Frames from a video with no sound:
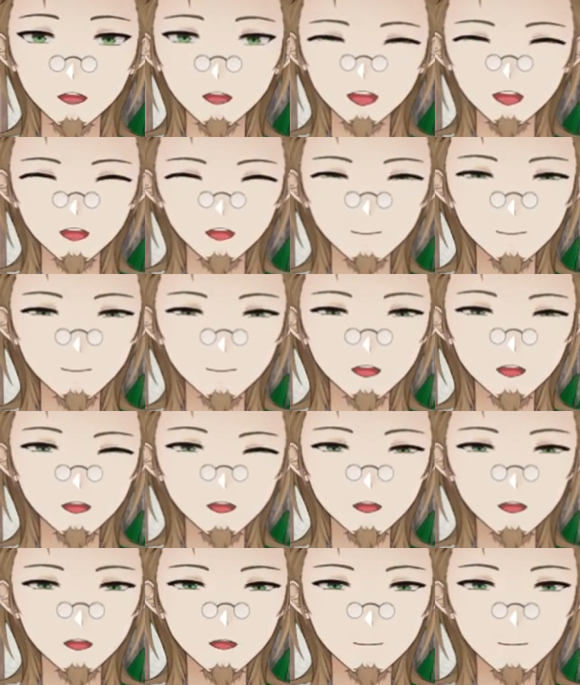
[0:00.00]
I think
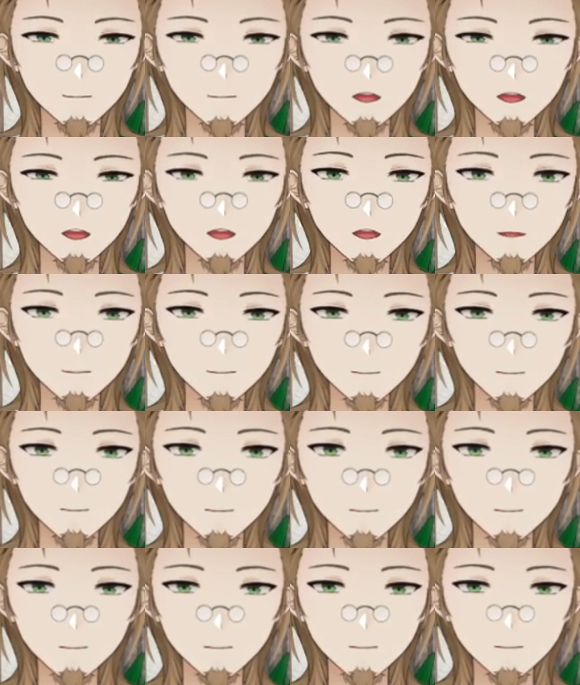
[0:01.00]

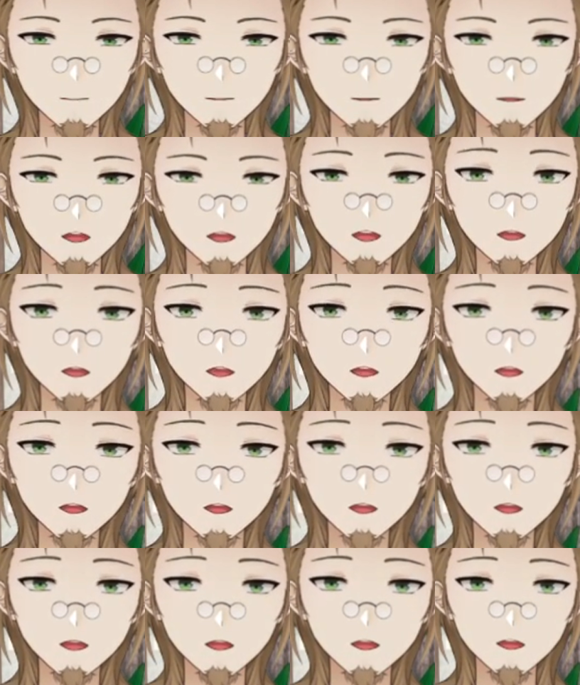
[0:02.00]
tomorrow.
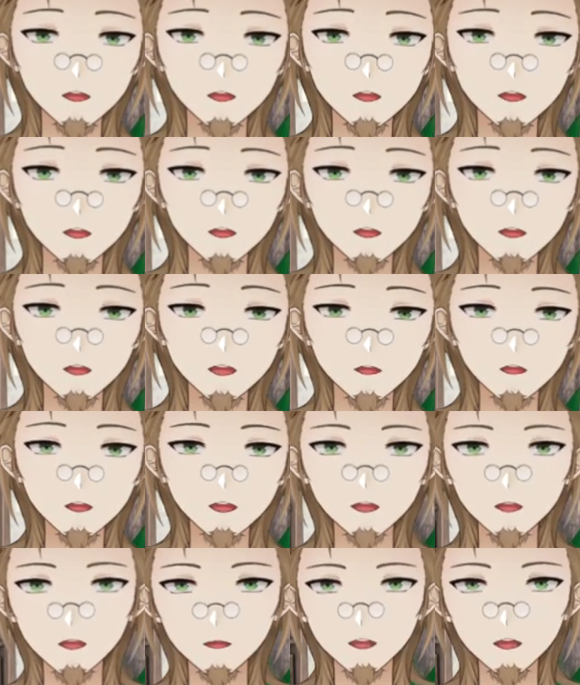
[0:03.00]
Well,
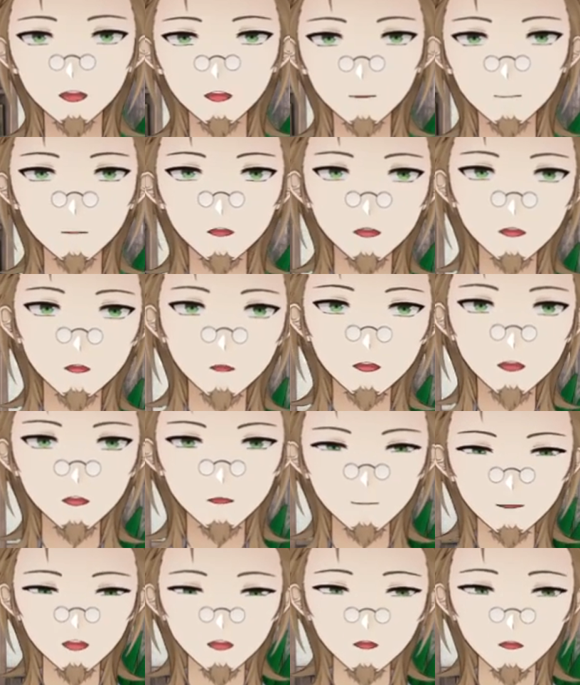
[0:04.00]
not yeah, tomorrow I guess
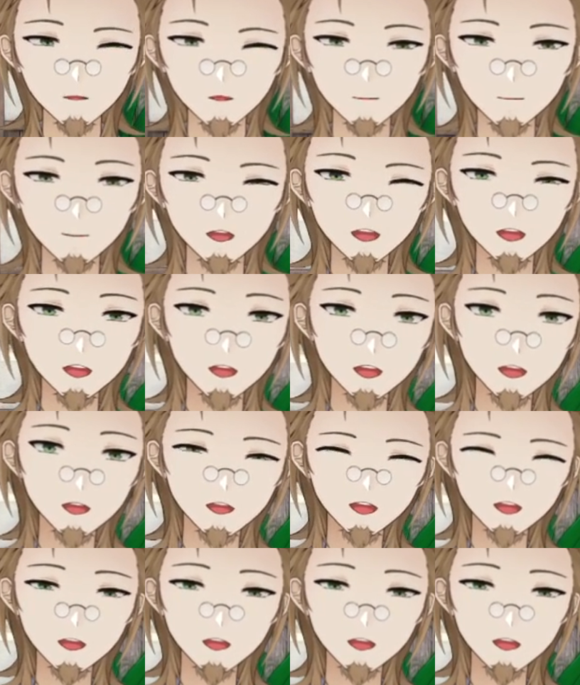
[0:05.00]
we'll be discussing the